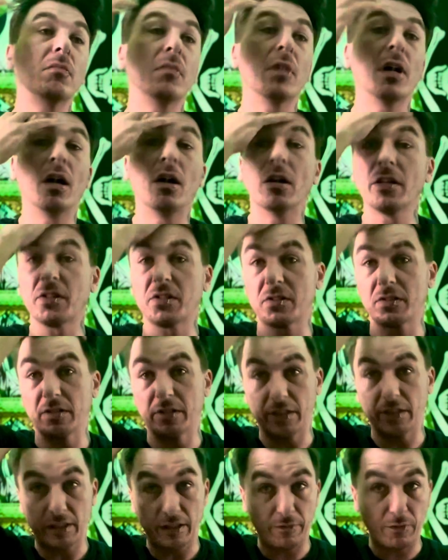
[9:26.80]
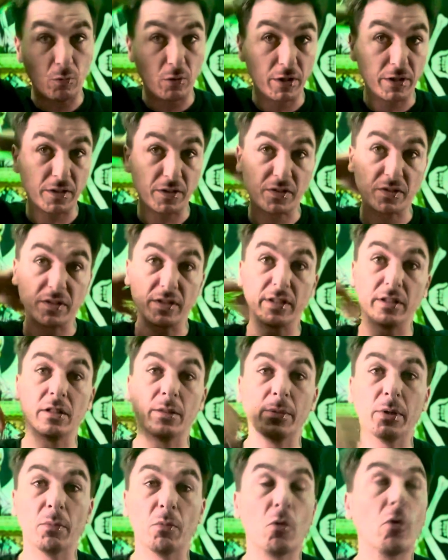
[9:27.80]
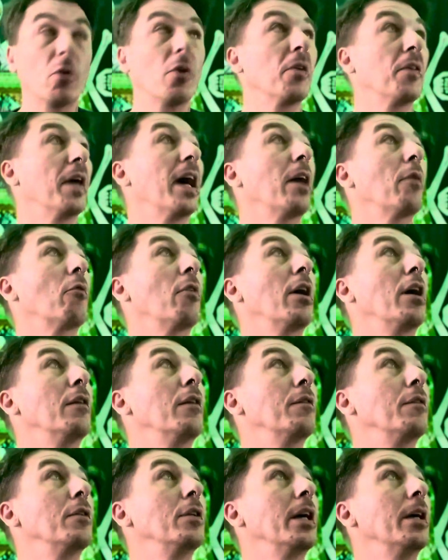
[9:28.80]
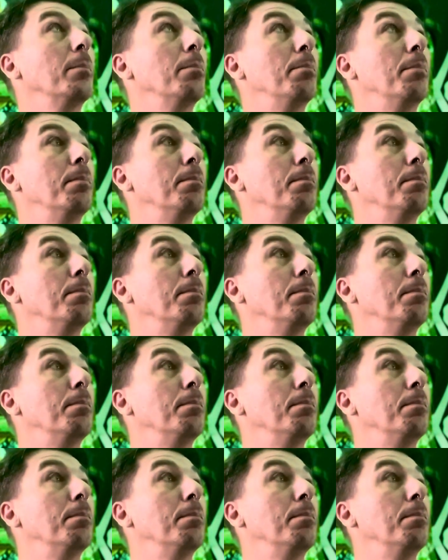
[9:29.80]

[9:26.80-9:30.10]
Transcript: honestly, if you wanted to see a little bit more of that rifle, I'd,